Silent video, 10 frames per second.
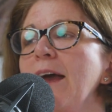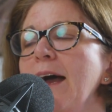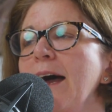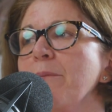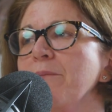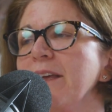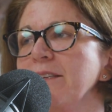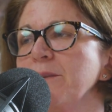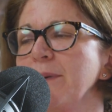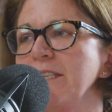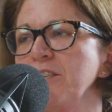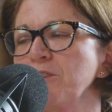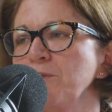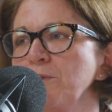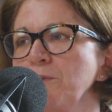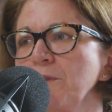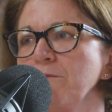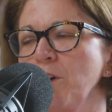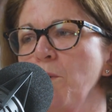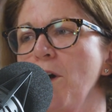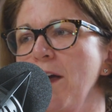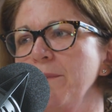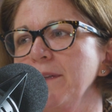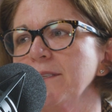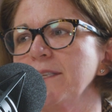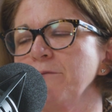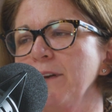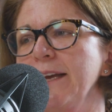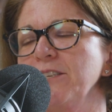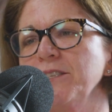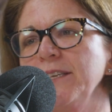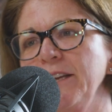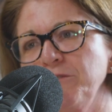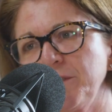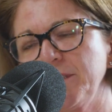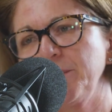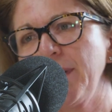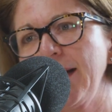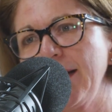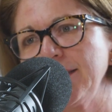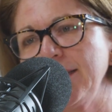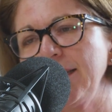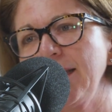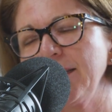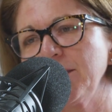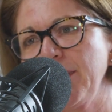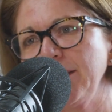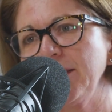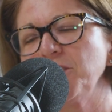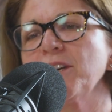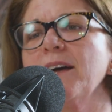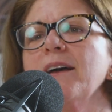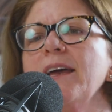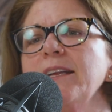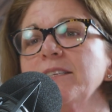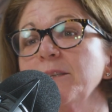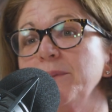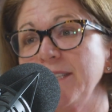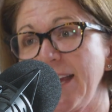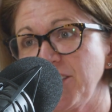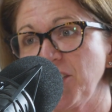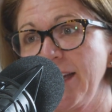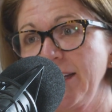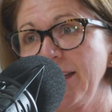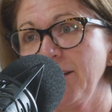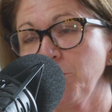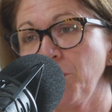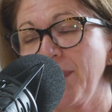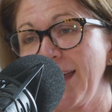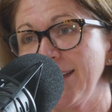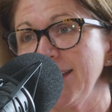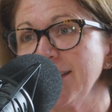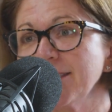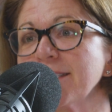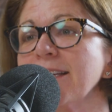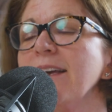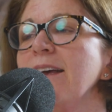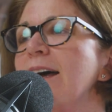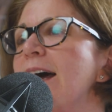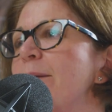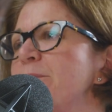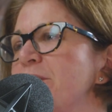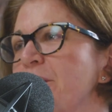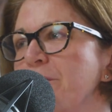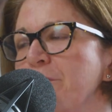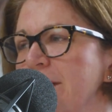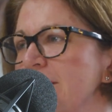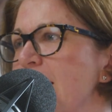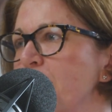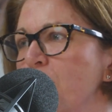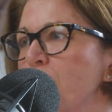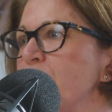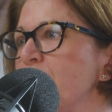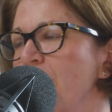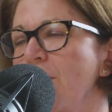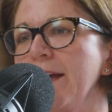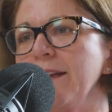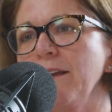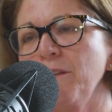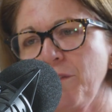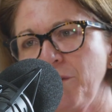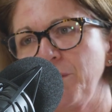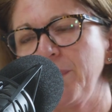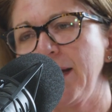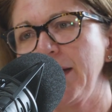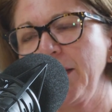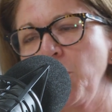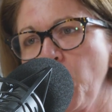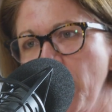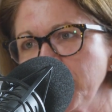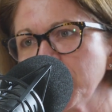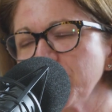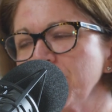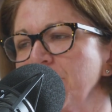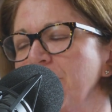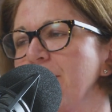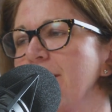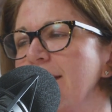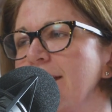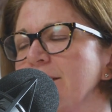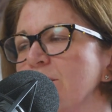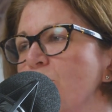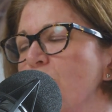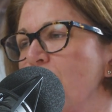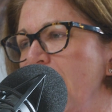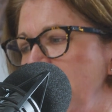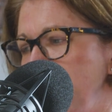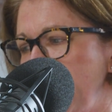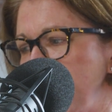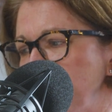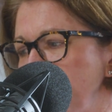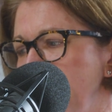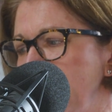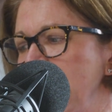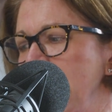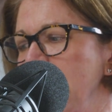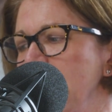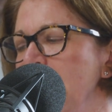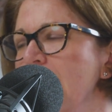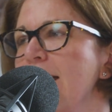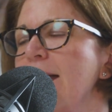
There's some additional requirements in relation to interested party expenditure and substantiating what that is. So, for example, providing third-party quotes for certain things or any benchmarking.